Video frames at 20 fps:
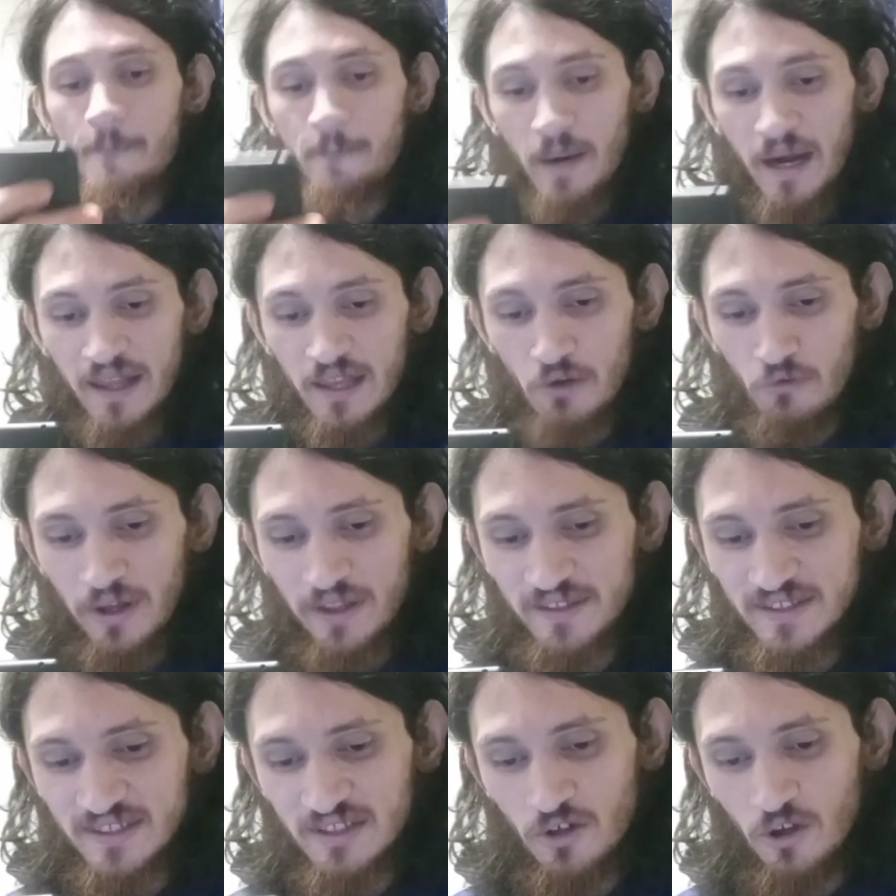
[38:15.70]
By the way,
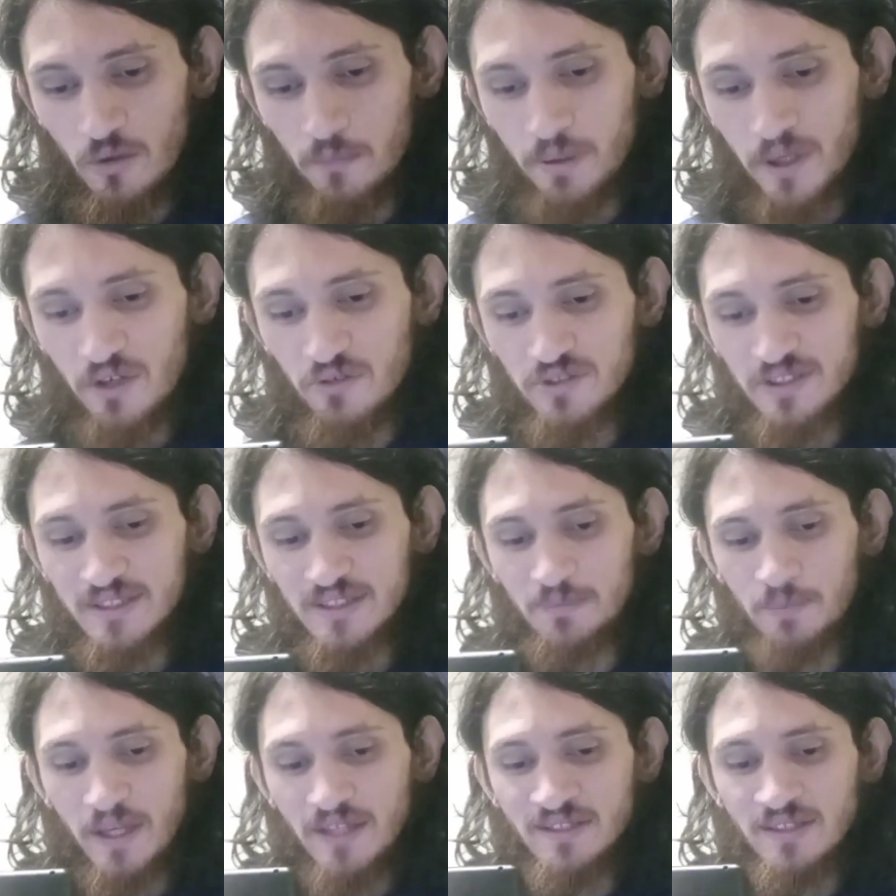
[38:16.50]
this whole post
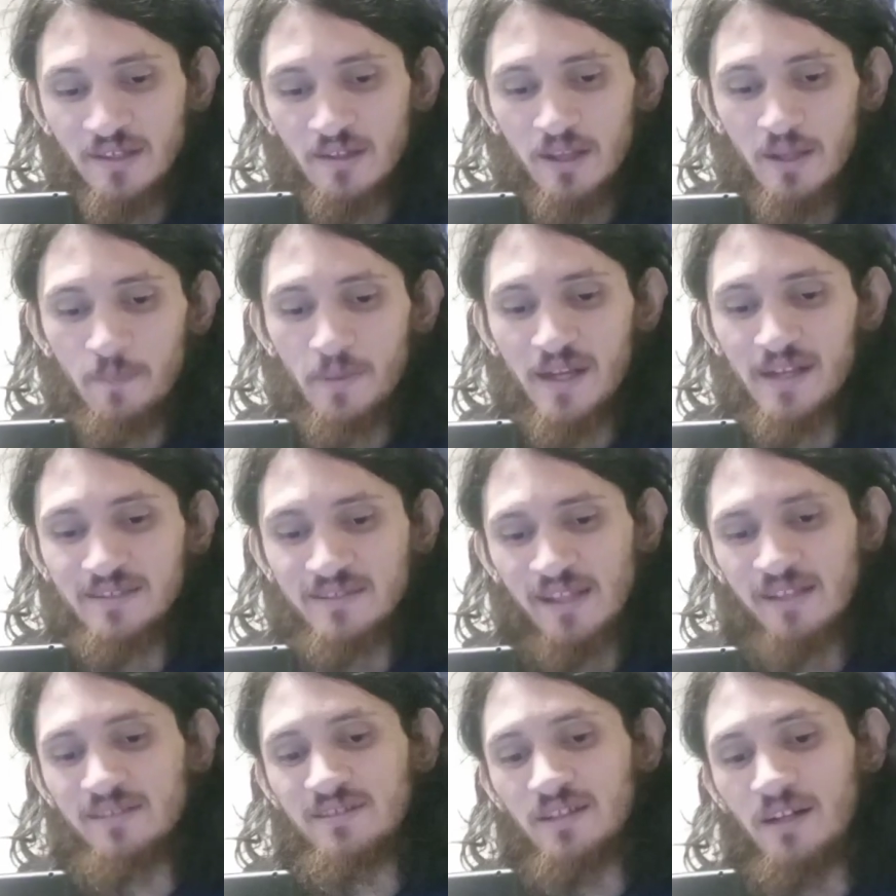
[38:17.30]
is basically
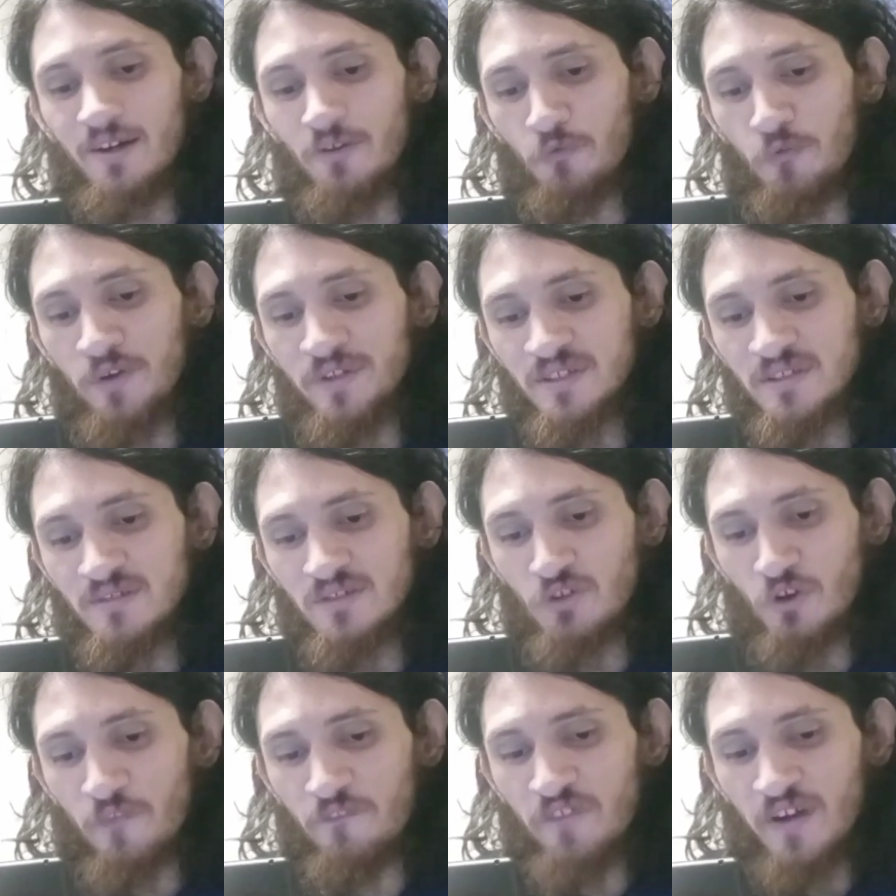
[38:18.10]
because I saw a recent
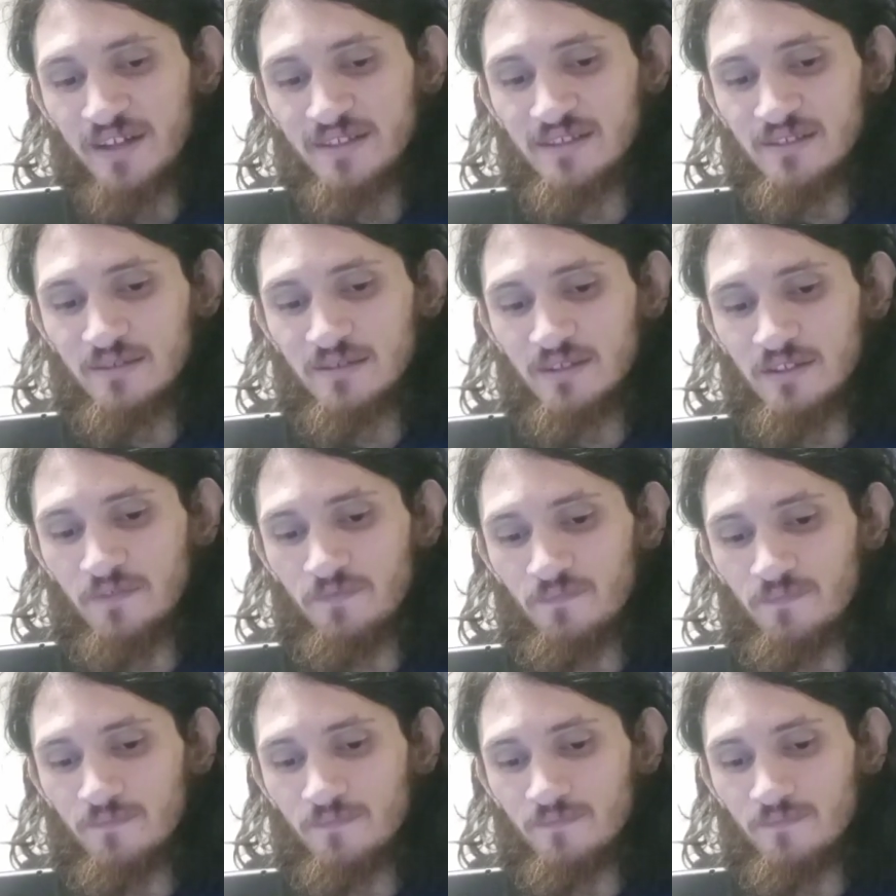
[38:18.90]
Star Fox 6.